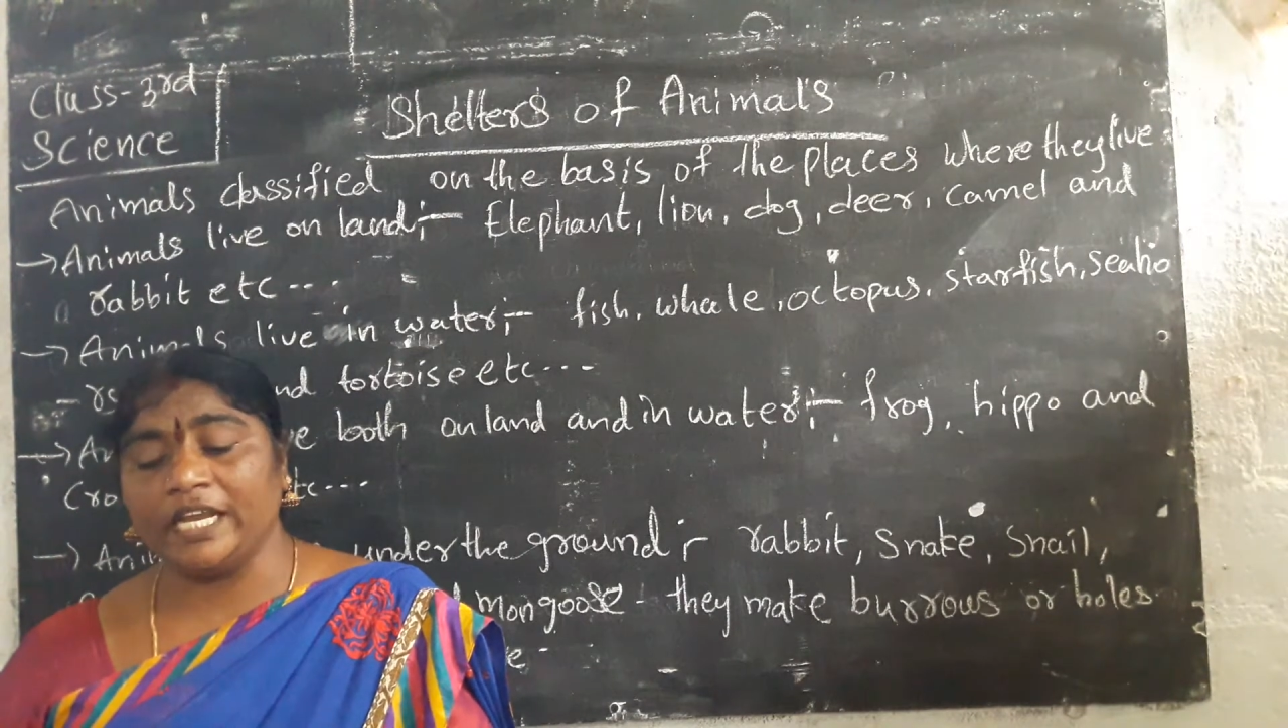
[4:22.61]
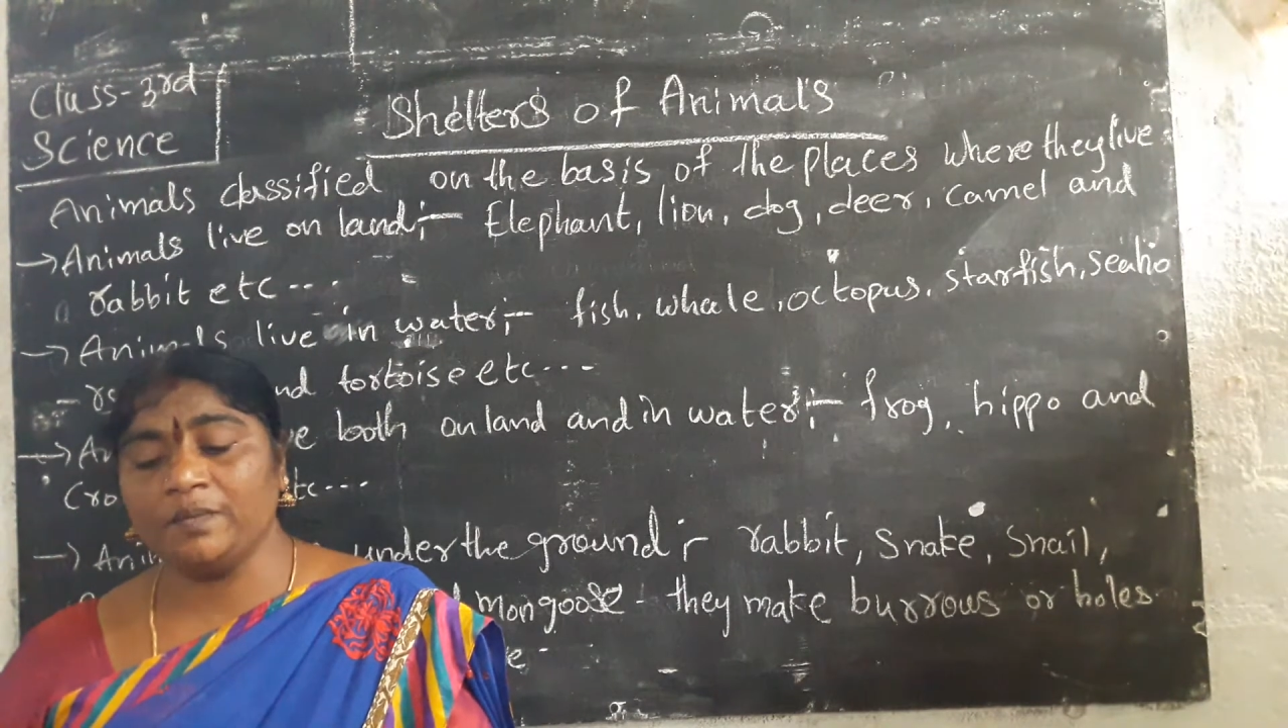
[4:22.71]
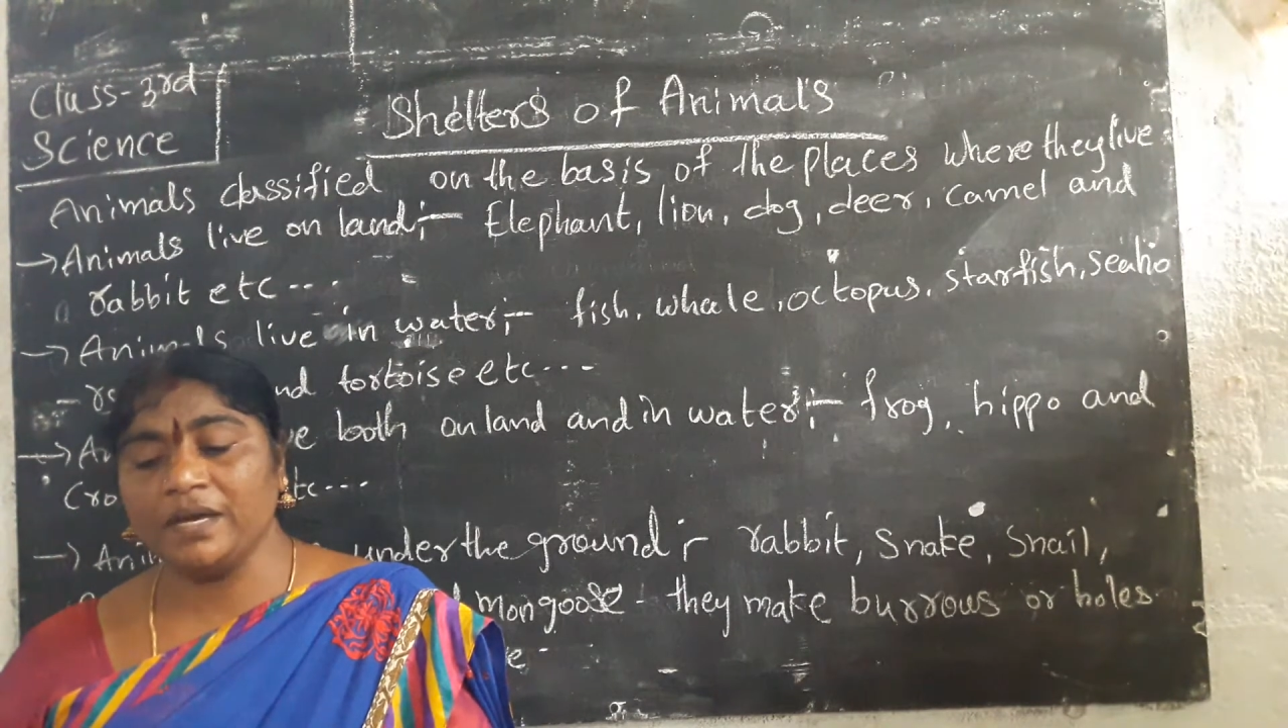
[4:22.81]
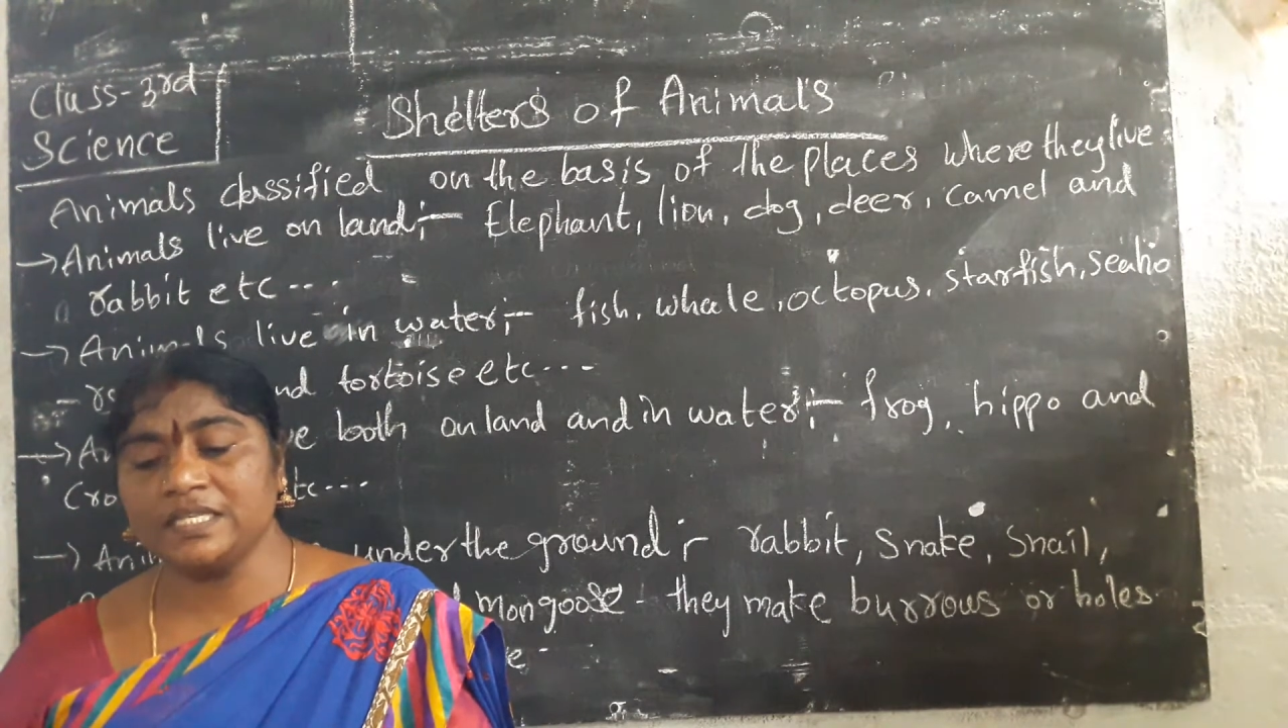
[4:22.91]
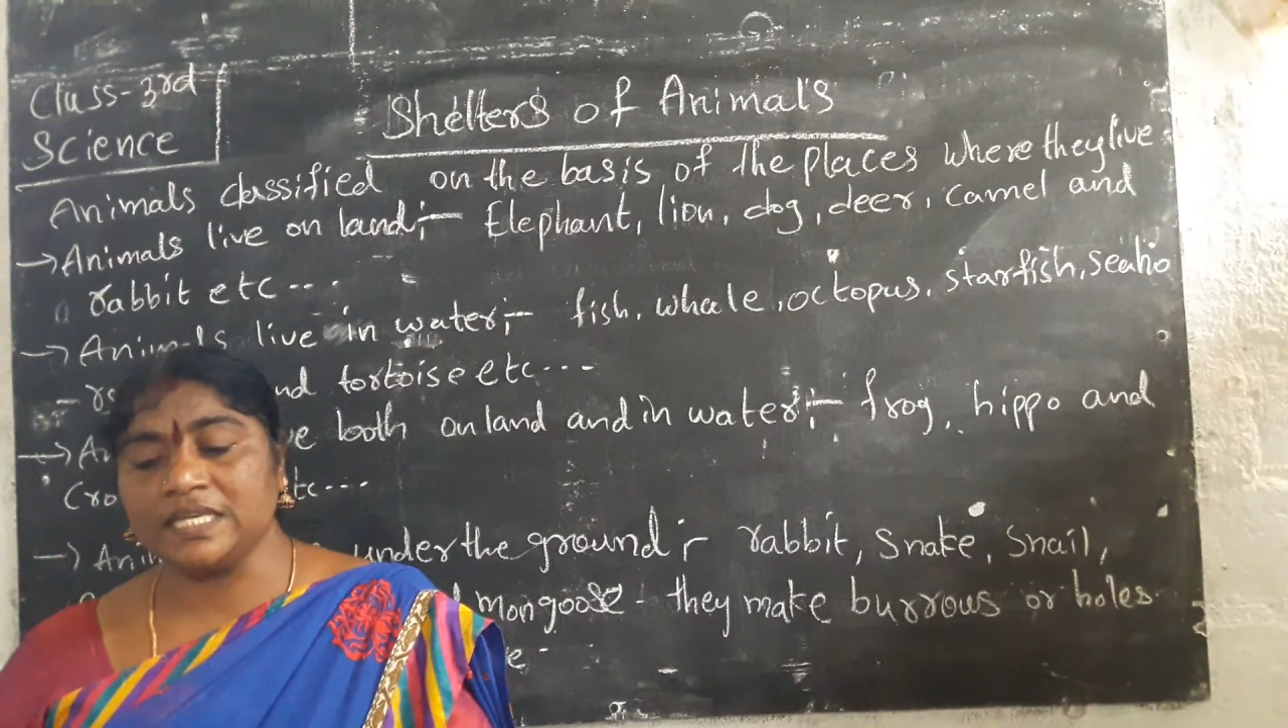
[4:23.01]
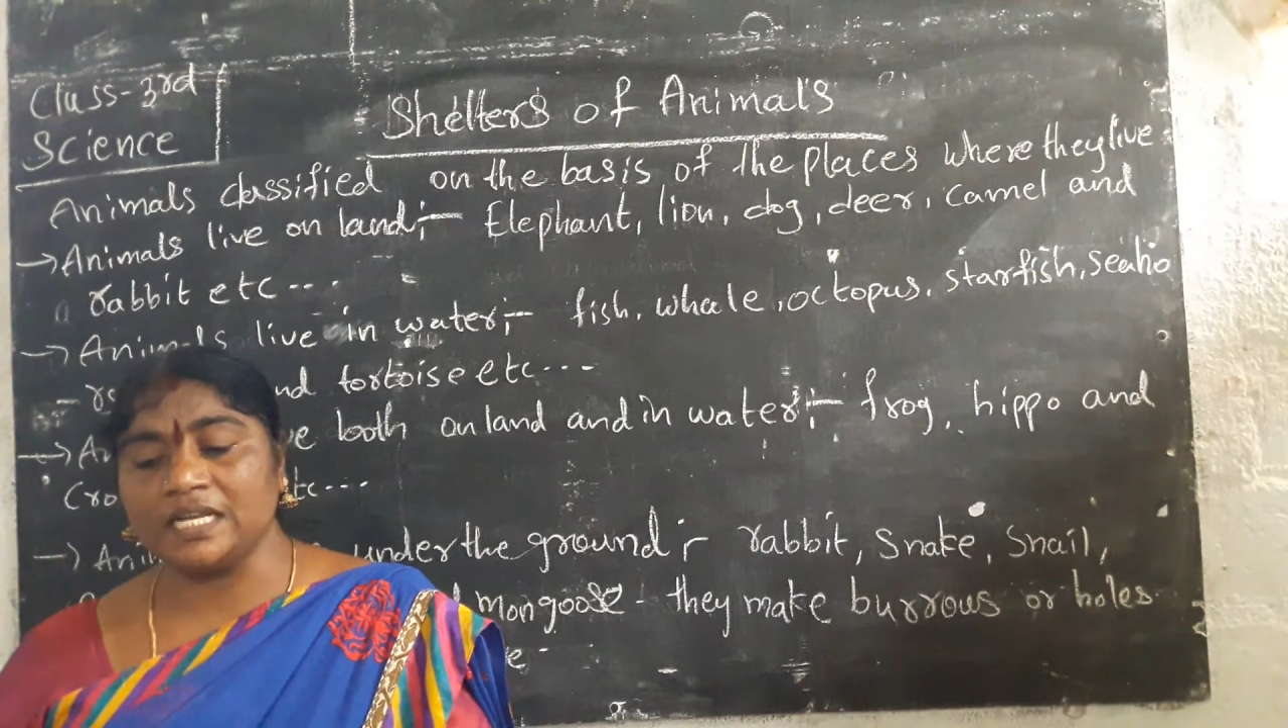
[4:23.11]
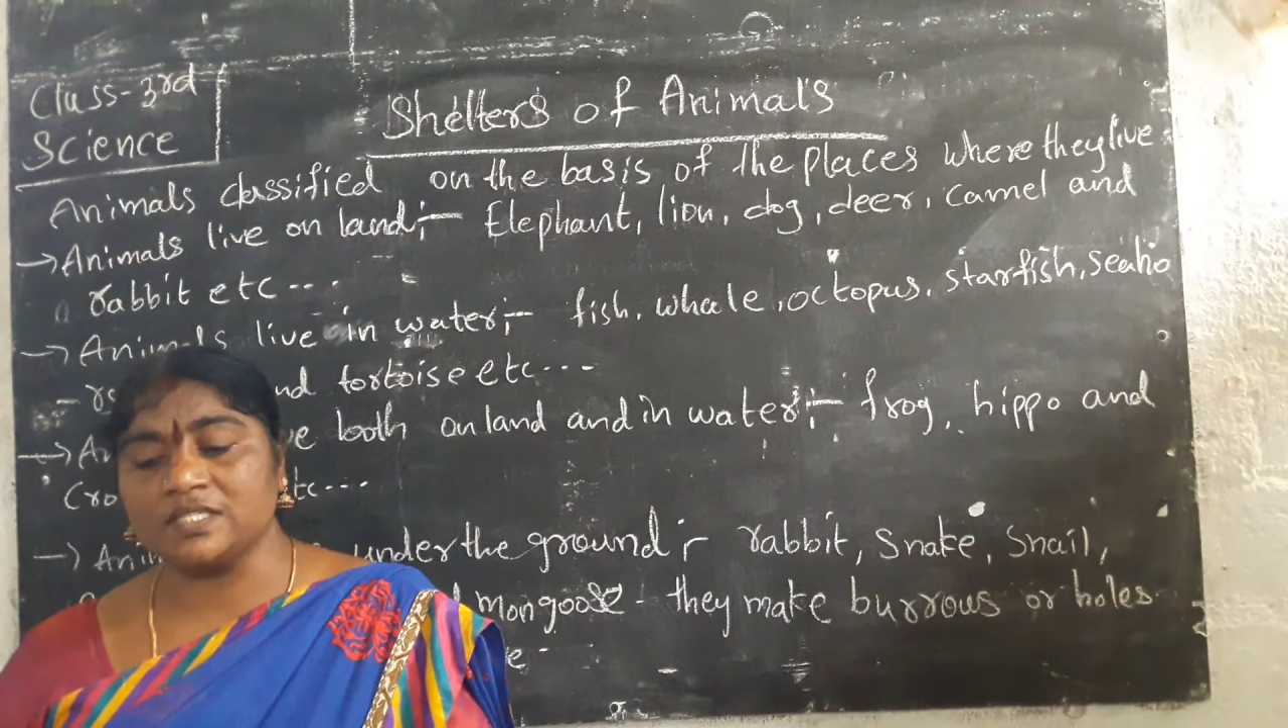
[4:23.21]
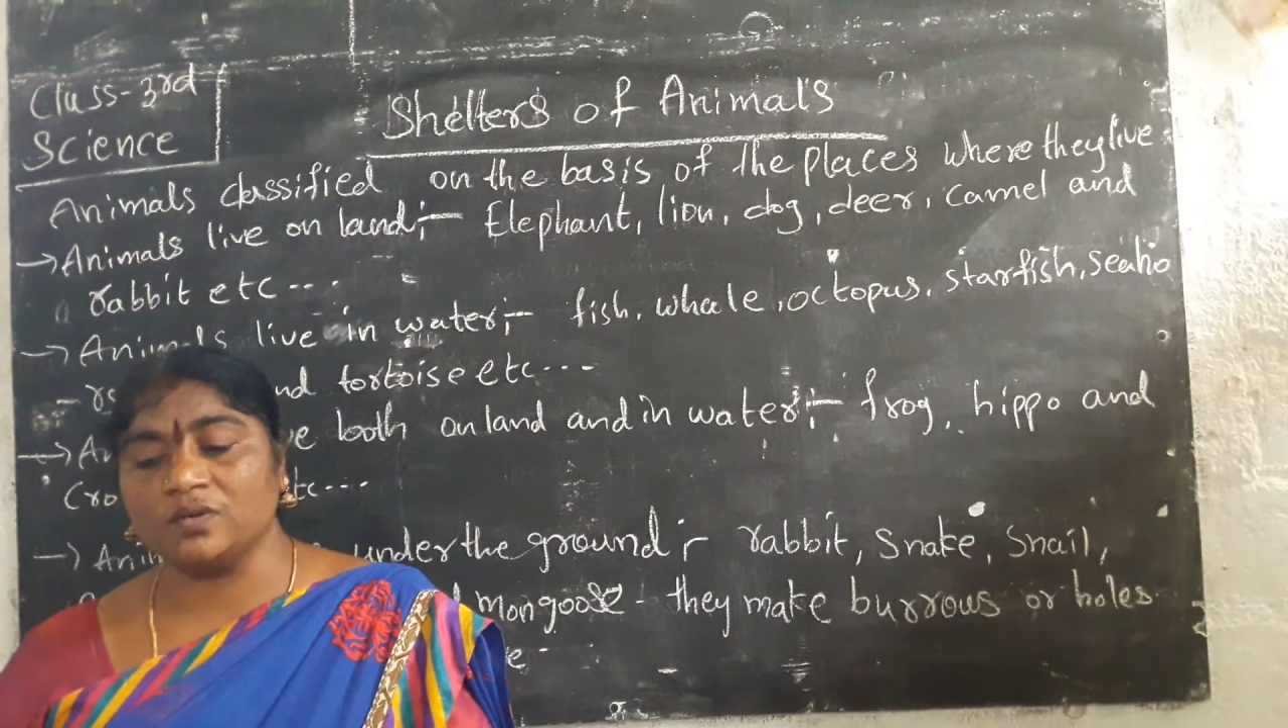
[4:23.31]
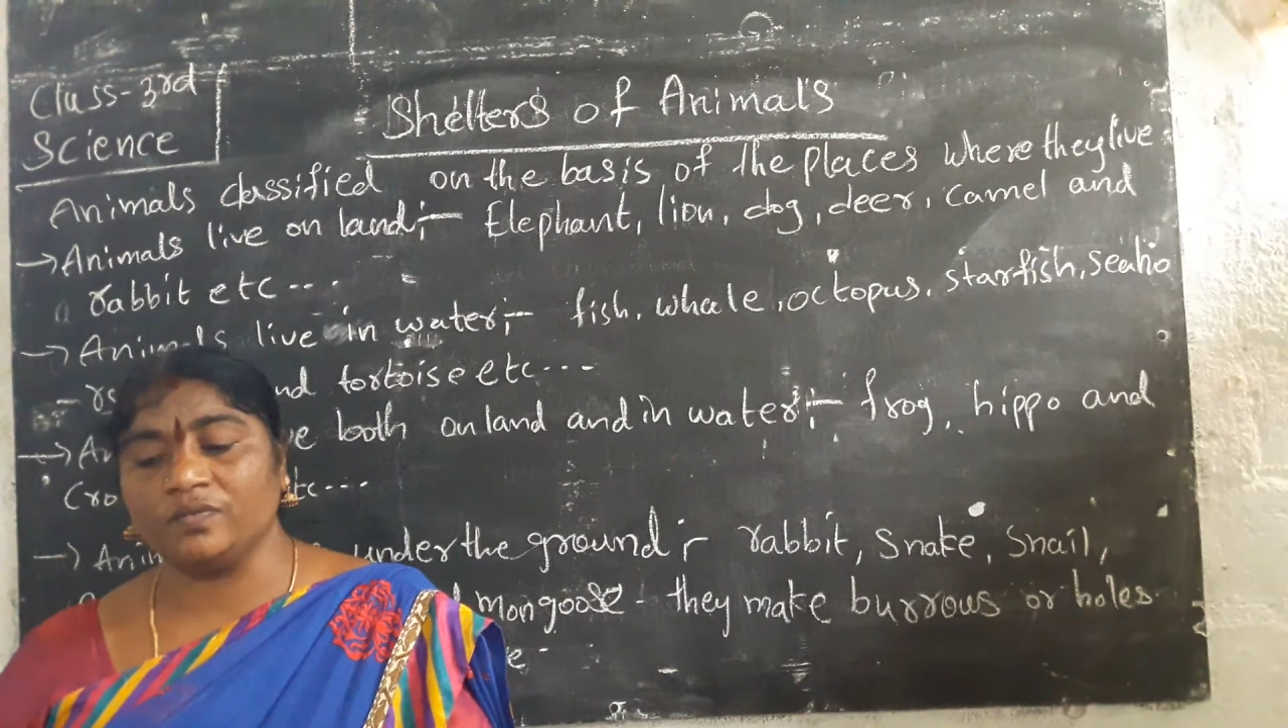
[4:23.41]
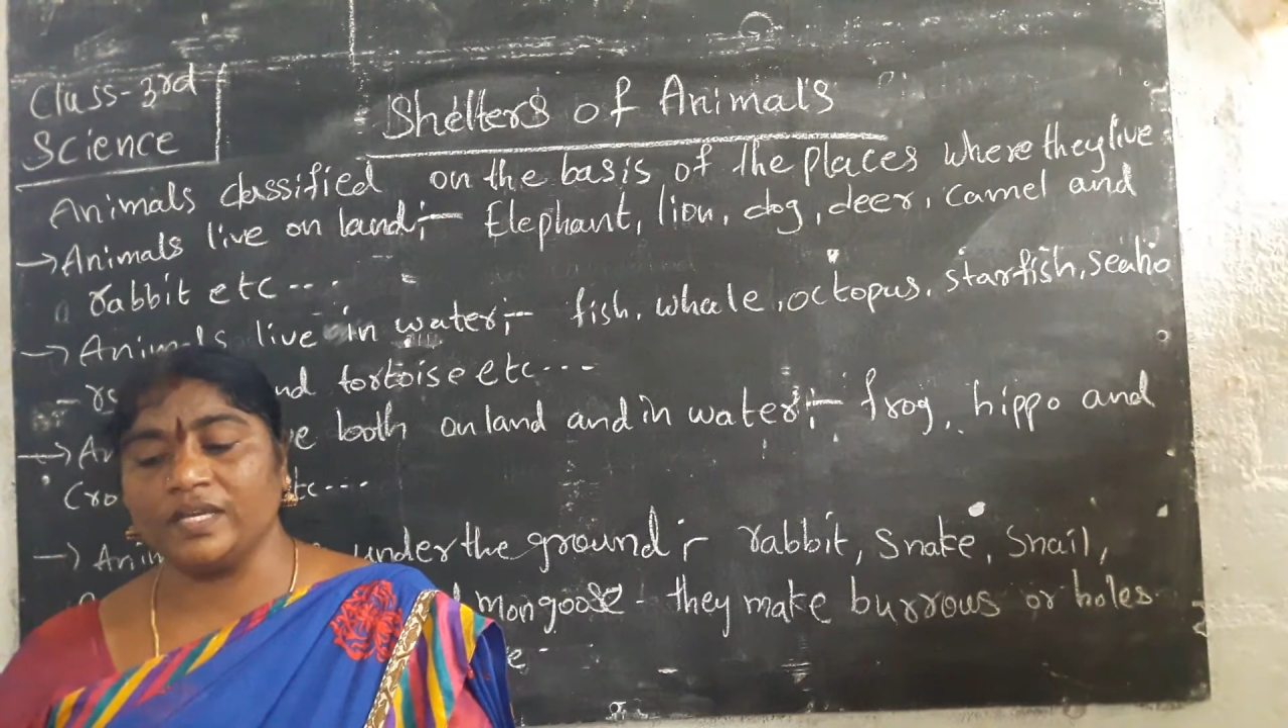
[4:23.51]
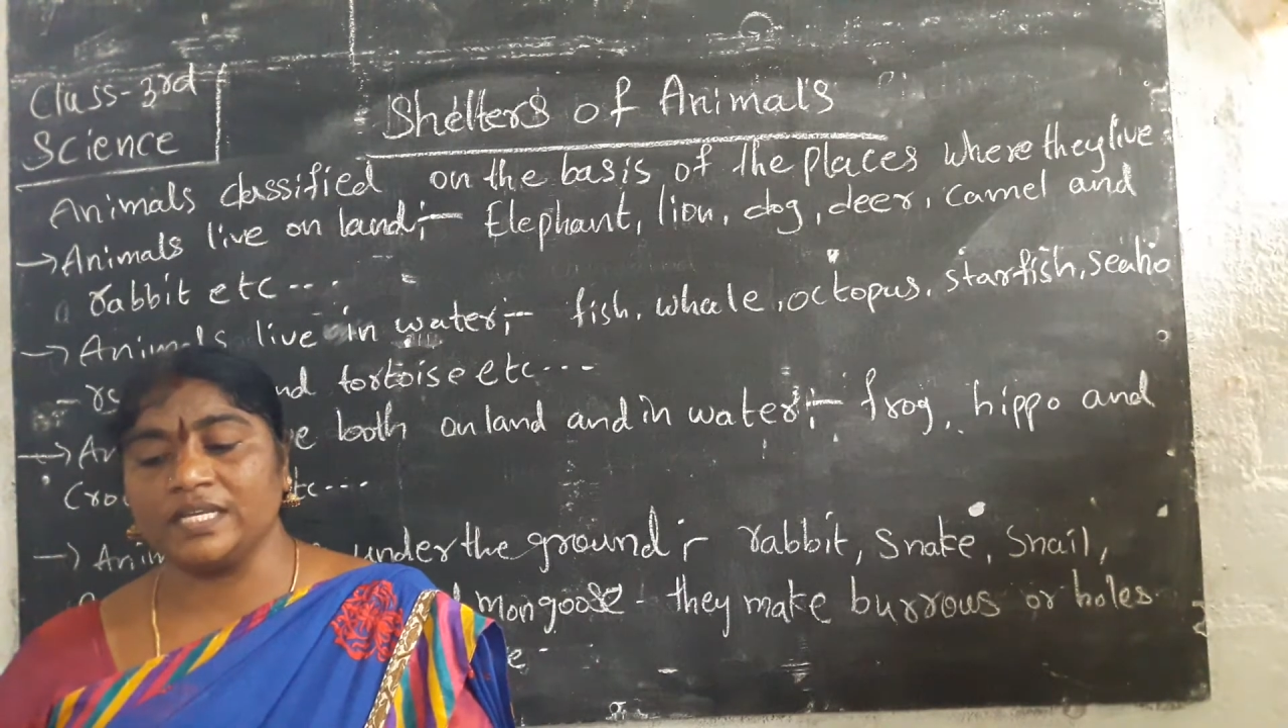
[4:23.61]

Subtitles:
Animals also we